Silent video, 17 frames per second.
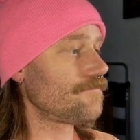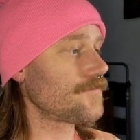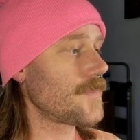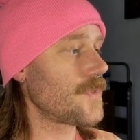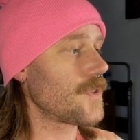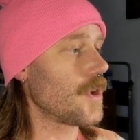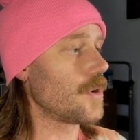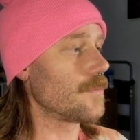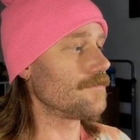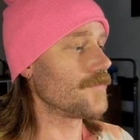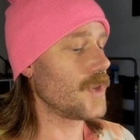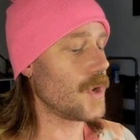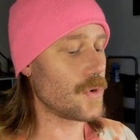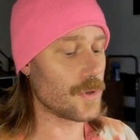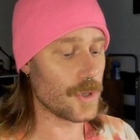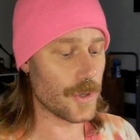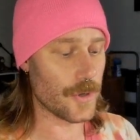So
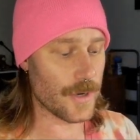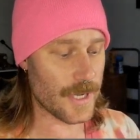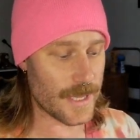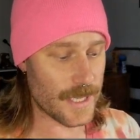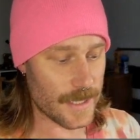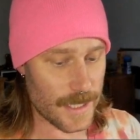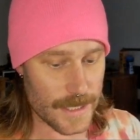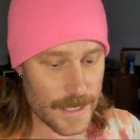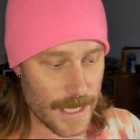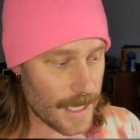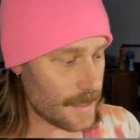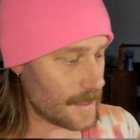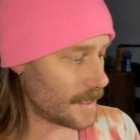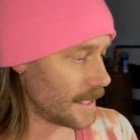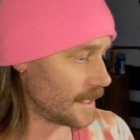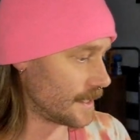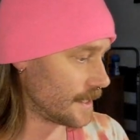no glue or anything like
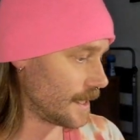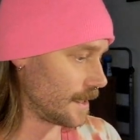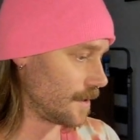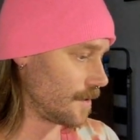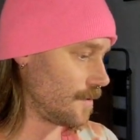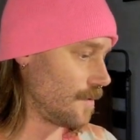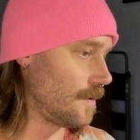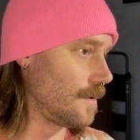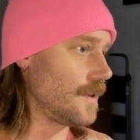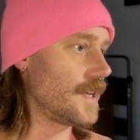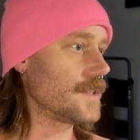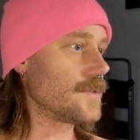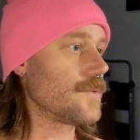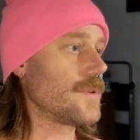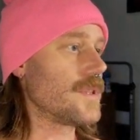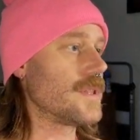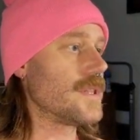that. That's kind of cool.
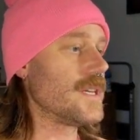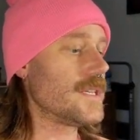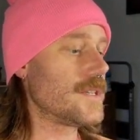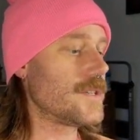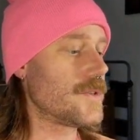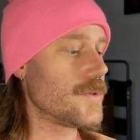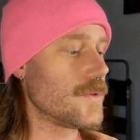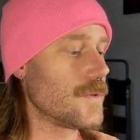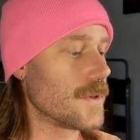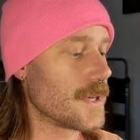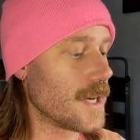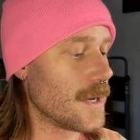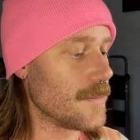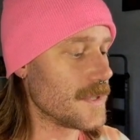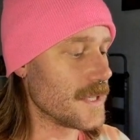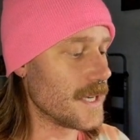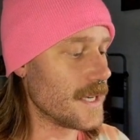That's where this tool
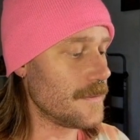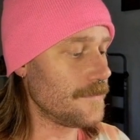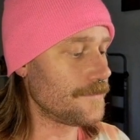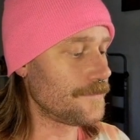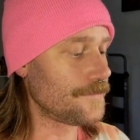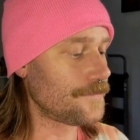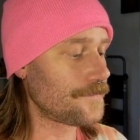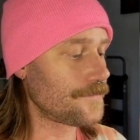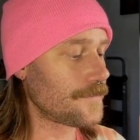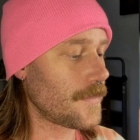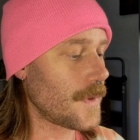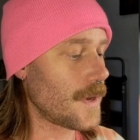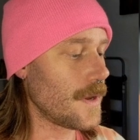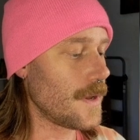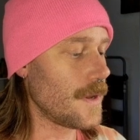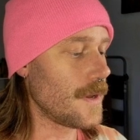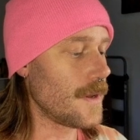comes in.
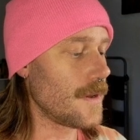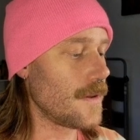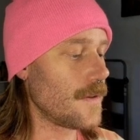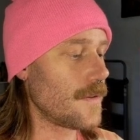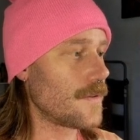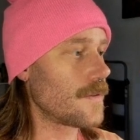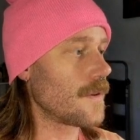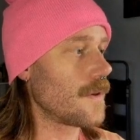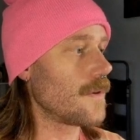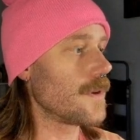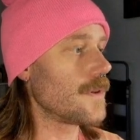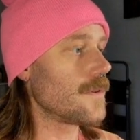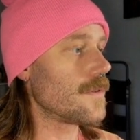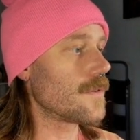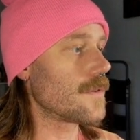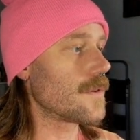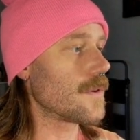So it
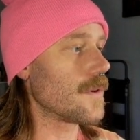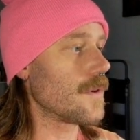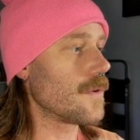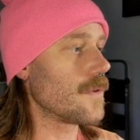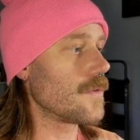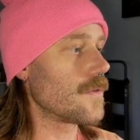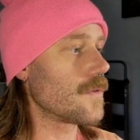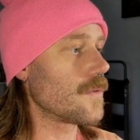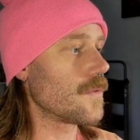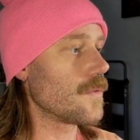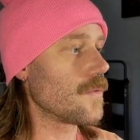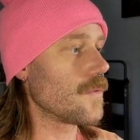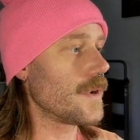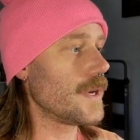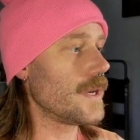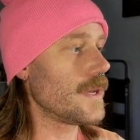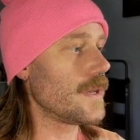just goes
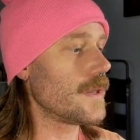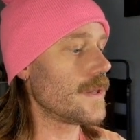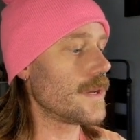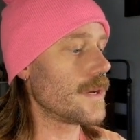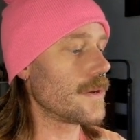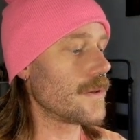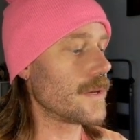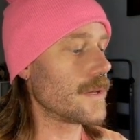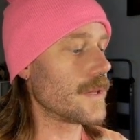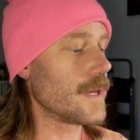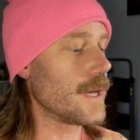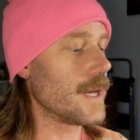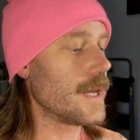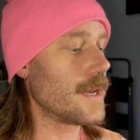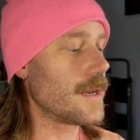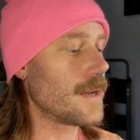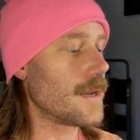right in there like
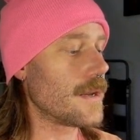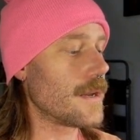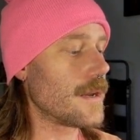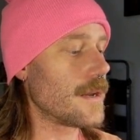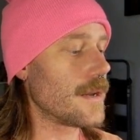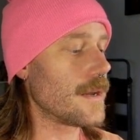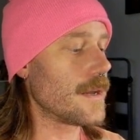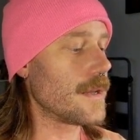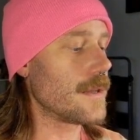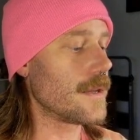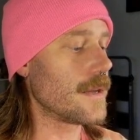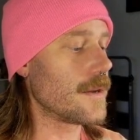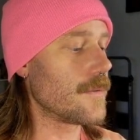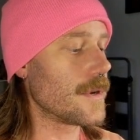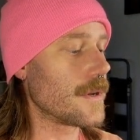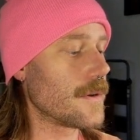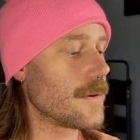that. And
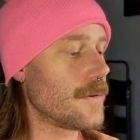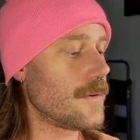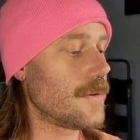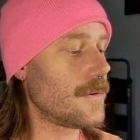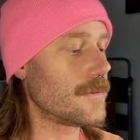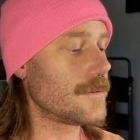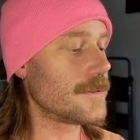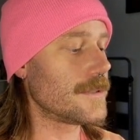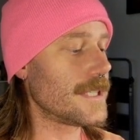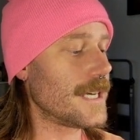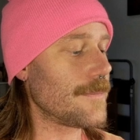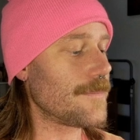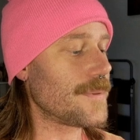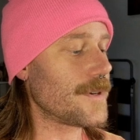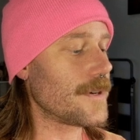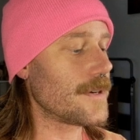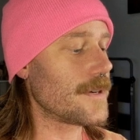then we're going to hold
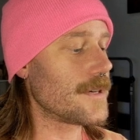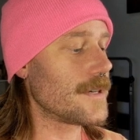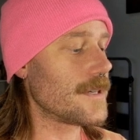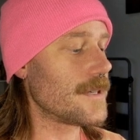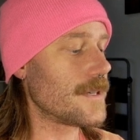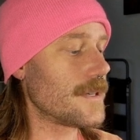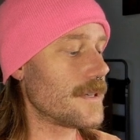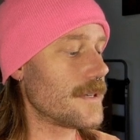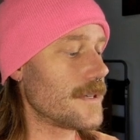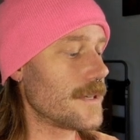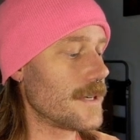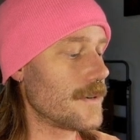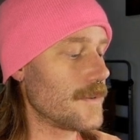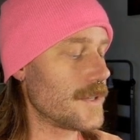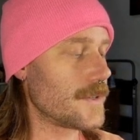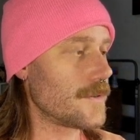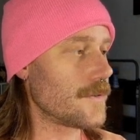that part
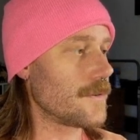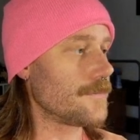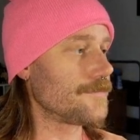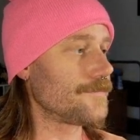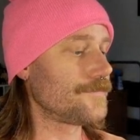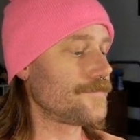and we screw.